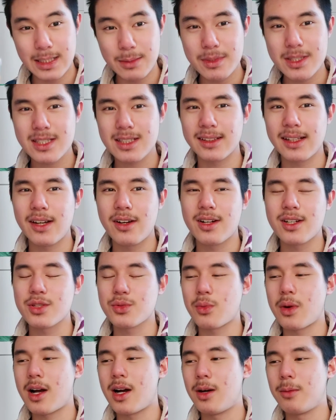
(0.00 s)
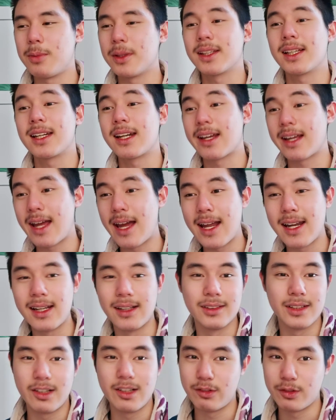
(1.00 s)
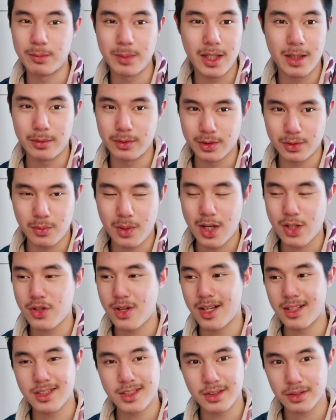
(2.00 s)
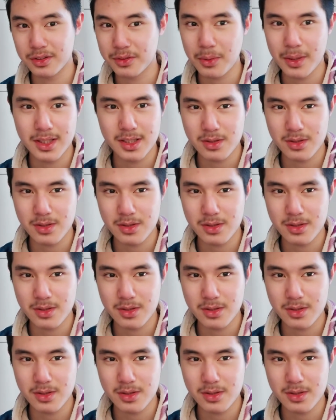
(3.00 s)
Demon Slayer as well, but then again, I'll never be able to watch it until